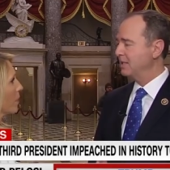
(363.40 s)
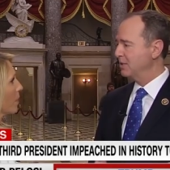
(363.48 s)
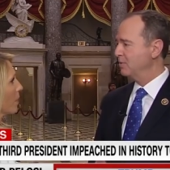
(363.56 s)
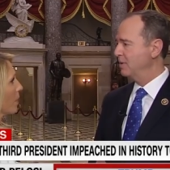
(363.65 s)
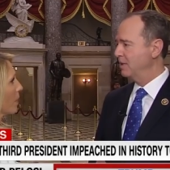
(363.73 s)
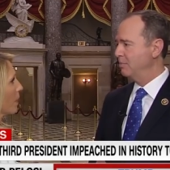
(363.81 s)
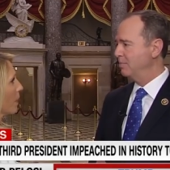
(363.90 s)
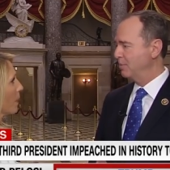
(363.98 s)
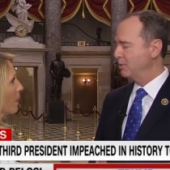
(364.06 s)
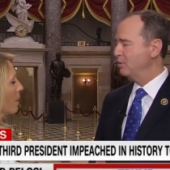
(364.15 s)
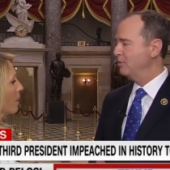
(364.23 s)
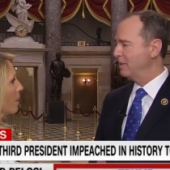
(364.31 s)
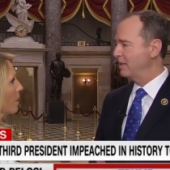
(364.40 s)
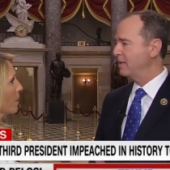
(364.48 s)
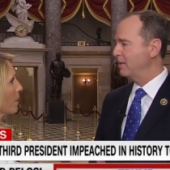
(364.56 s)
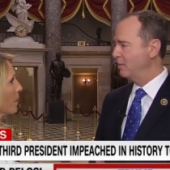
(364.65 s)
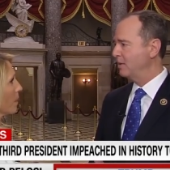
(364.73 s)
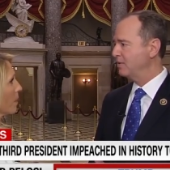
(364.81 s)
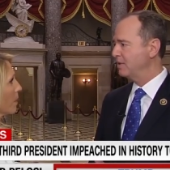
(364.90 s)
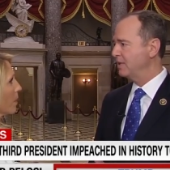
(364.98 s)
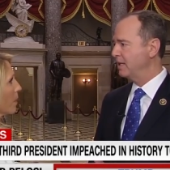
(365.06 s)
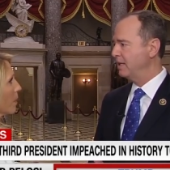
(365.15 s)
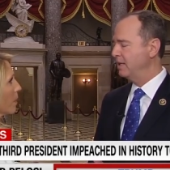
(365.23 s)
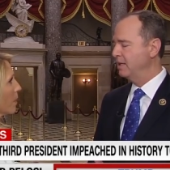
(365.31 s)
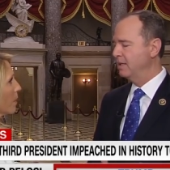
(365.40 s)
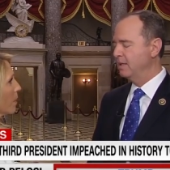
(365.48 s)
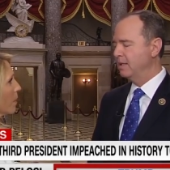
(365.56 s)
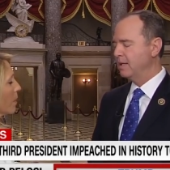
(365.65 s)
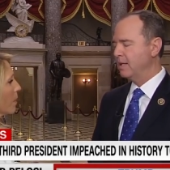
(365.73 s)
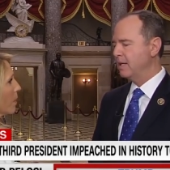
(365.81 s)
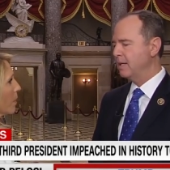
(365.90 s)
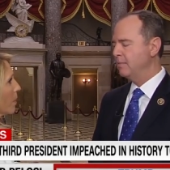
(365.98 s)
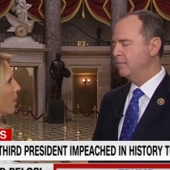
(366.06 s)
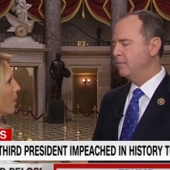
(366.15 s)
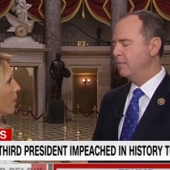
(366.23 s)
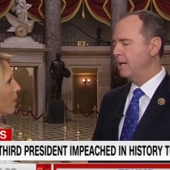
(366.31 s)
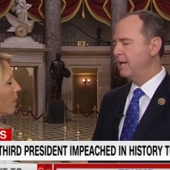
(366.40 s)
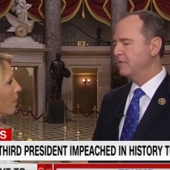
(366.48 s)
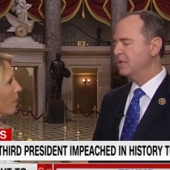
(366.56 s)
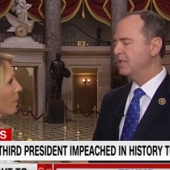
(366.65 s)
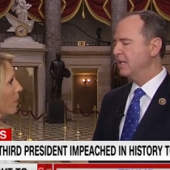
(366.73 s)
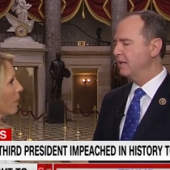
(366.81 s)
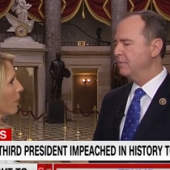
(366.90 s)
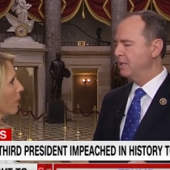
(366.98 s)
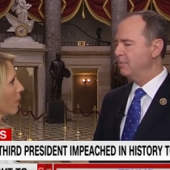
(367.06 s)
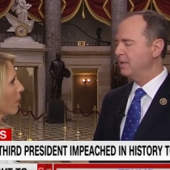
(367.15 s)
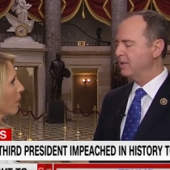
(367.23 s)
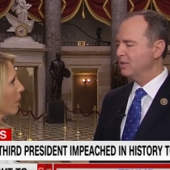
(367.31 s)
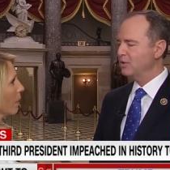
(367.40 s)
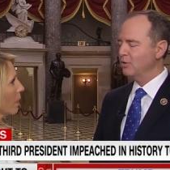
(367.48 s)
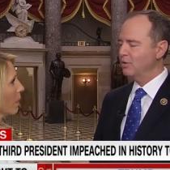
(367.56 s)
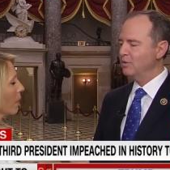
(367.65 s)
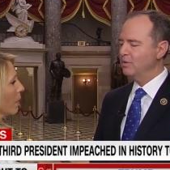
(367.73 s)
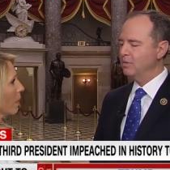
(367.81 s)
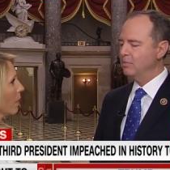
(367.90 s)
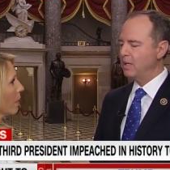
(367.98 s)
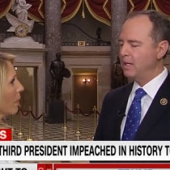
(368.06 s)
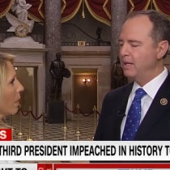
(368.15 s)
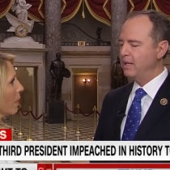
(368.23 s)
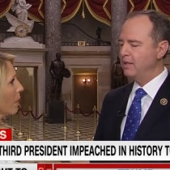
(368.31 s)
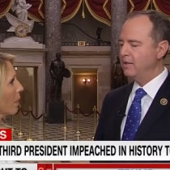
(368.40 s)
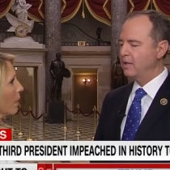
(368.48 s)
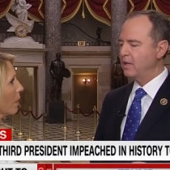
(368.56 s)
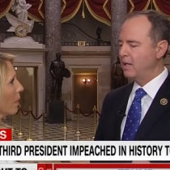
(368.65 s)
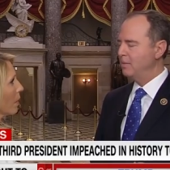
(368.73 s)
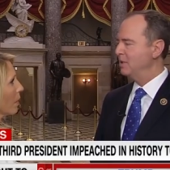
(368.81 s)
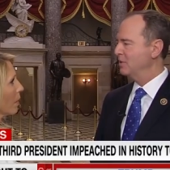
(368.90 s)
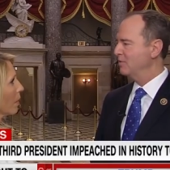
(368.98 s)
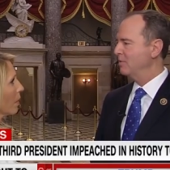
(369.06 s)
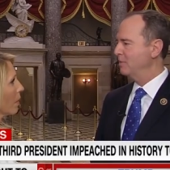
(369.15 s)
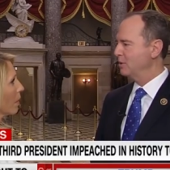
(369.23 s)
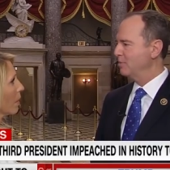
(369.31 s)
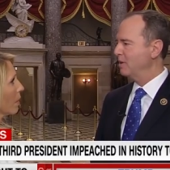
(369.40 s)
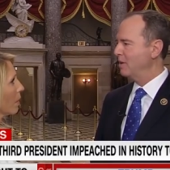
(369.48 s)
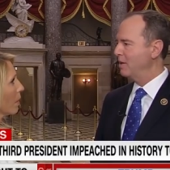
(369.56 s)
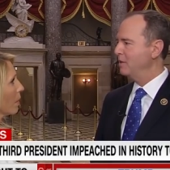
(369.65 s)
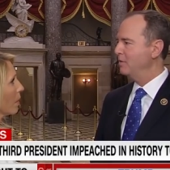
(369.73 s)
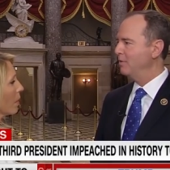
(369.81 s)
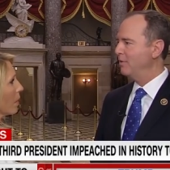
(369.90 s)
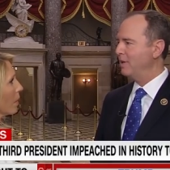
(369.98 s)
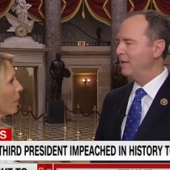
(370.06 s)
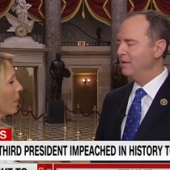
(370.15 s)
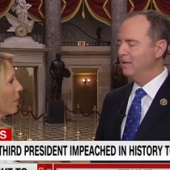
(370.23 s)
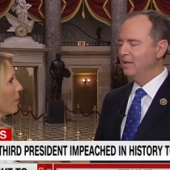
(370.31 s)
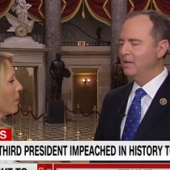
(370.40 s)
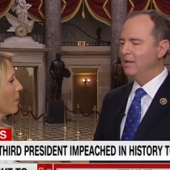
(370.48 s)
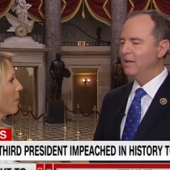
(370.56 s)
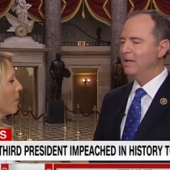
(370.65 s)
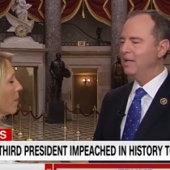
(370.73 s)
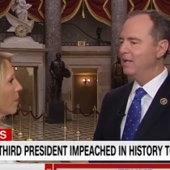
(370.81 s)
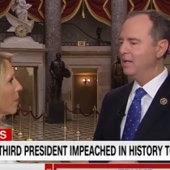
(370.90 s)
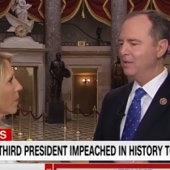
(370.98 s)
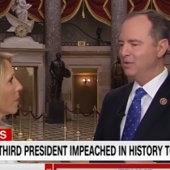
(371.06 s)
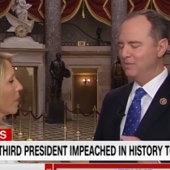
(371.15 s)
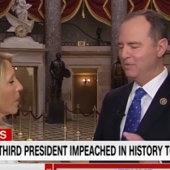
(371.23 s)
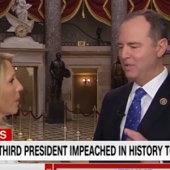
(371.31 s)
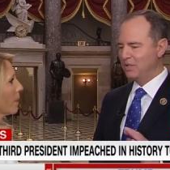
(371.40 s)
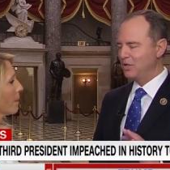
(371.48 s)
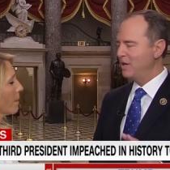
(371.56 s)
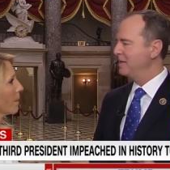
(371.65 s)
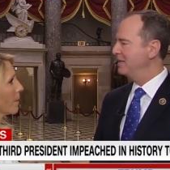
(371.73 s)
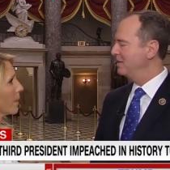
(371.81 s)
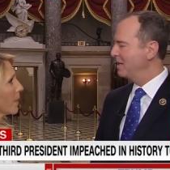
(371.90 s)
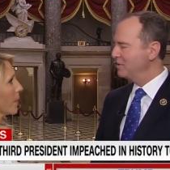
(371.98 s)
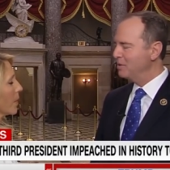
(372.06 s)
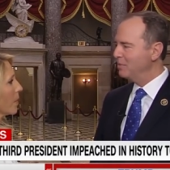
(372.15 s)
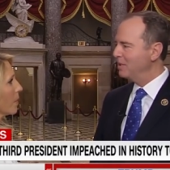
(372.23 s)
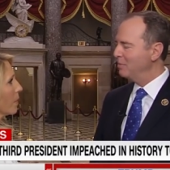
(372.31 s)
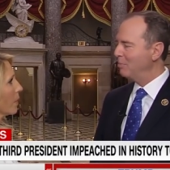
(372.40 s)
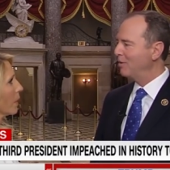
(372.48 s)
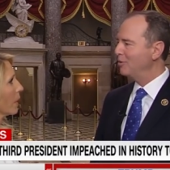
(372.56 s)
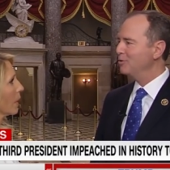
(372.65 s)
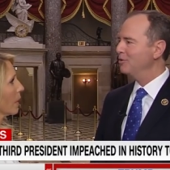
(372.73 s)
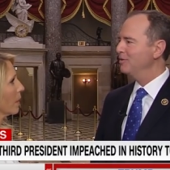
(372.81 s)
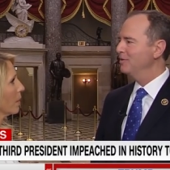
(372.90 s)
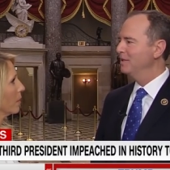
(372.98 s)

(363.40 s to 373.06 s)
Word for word: as we presume that they will today. I have to say I'm deeply concerned by the comments from Mitch McConnell that does not intend to be impartial,